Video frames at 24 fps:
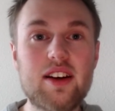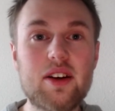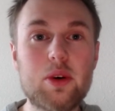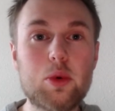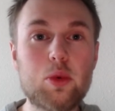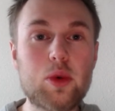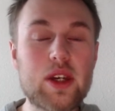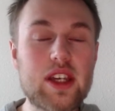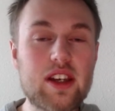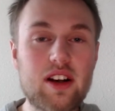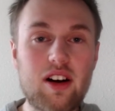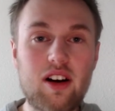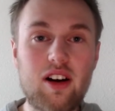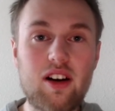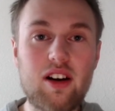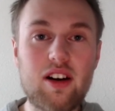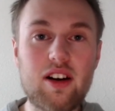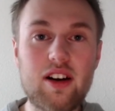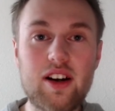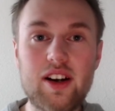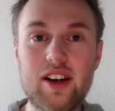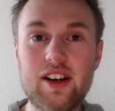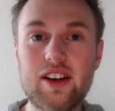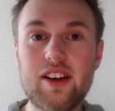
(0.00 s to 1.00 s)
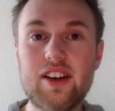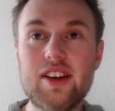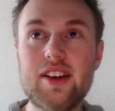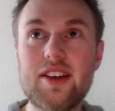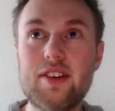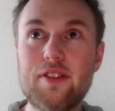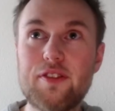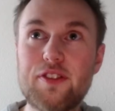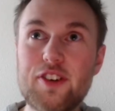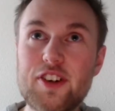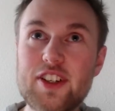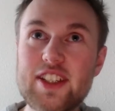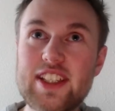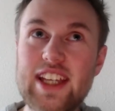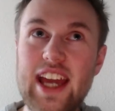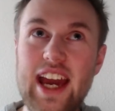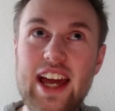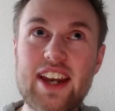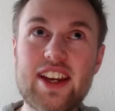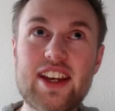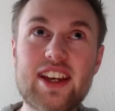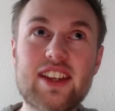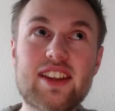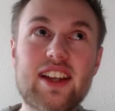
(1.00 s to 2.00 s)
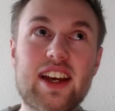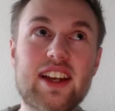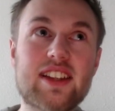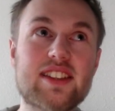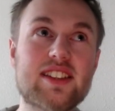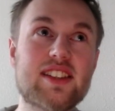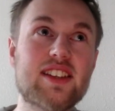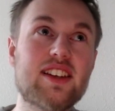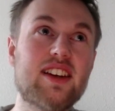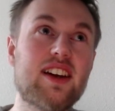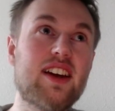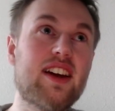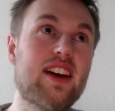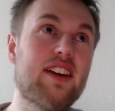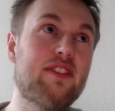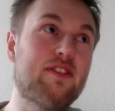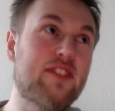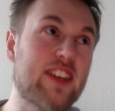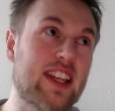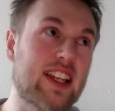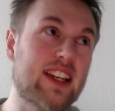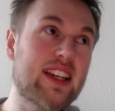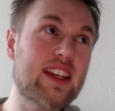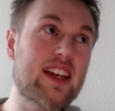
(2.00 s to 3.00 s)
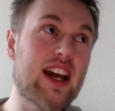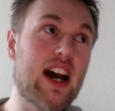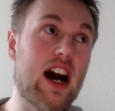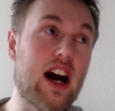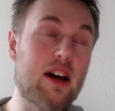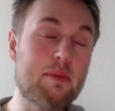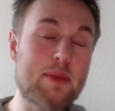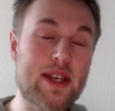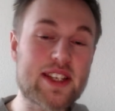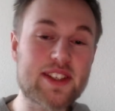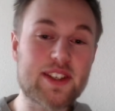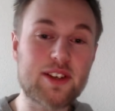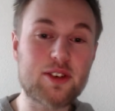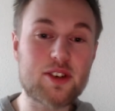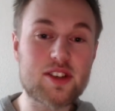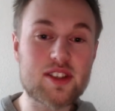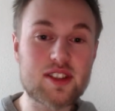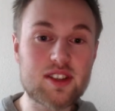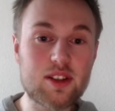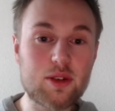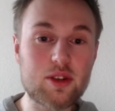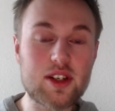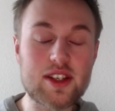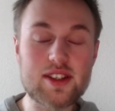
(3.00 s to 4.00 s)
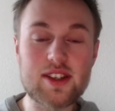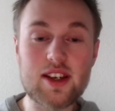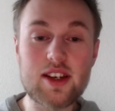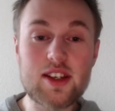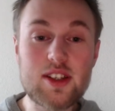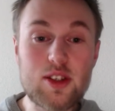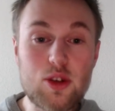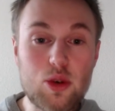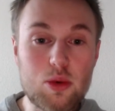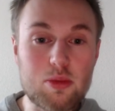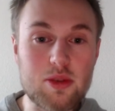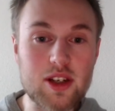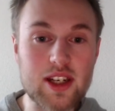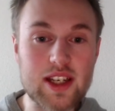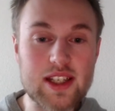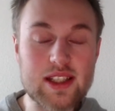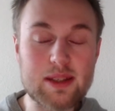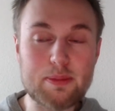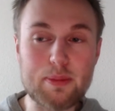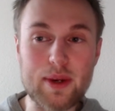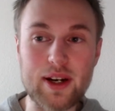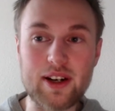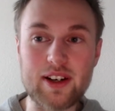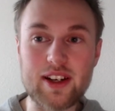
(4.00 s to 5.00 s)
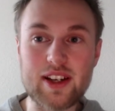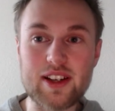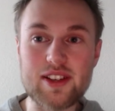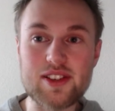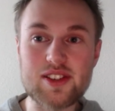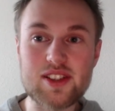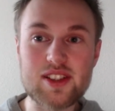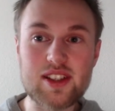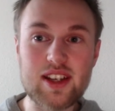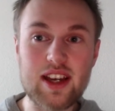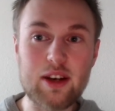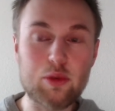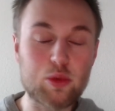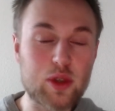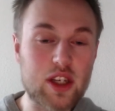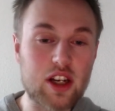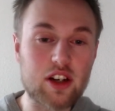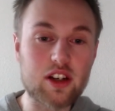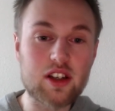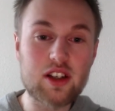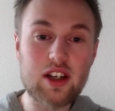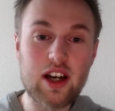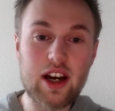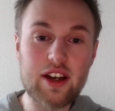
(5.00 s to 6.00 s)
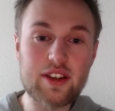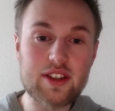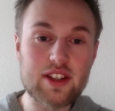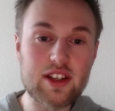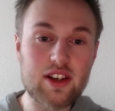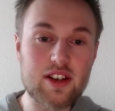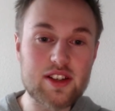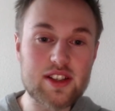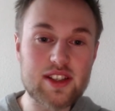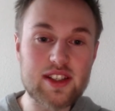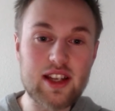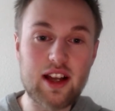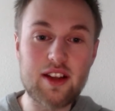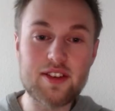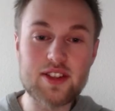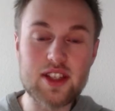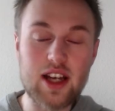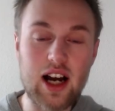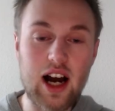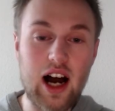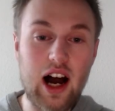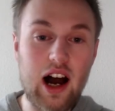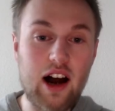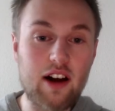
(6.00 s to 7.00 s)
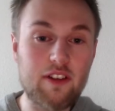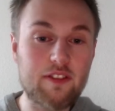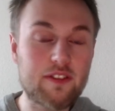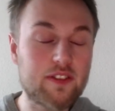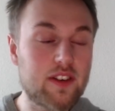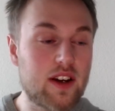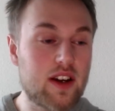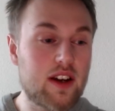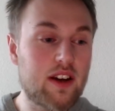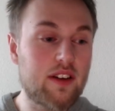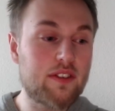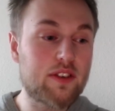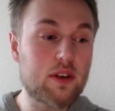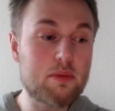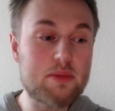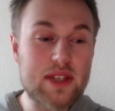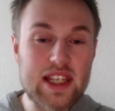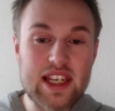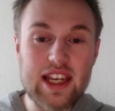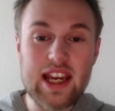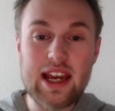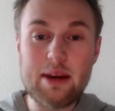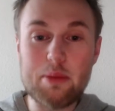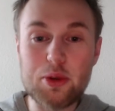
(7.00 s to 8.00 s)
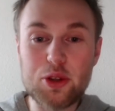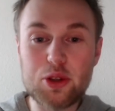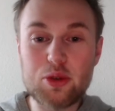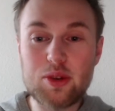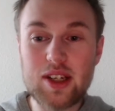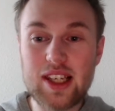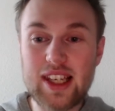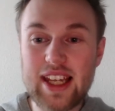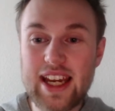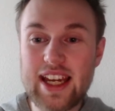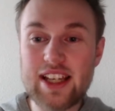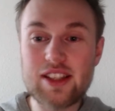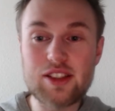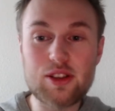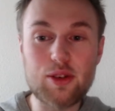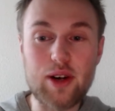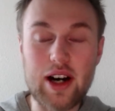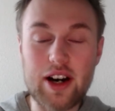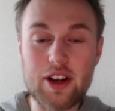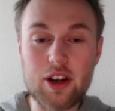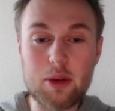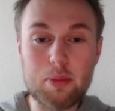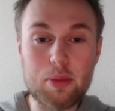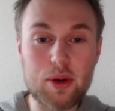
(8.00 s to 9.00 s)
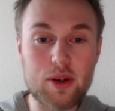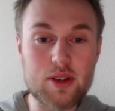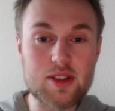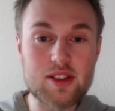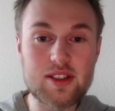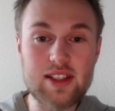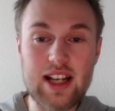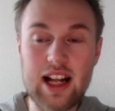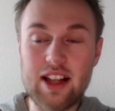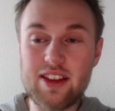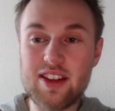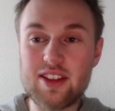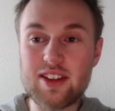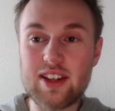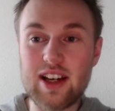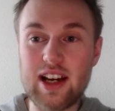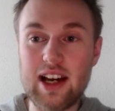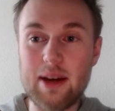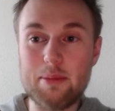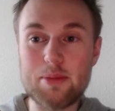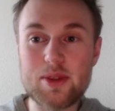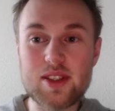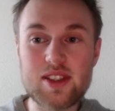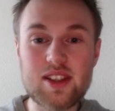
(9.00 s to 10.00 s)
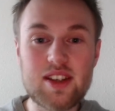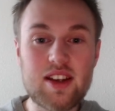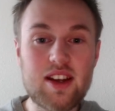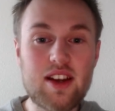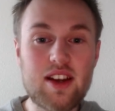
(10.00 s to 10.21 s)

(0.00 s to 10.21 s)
We are forgetting that feeling uh, misunderstood is a human experience, and we are cutting ourselves off from being able to relate to other personality types,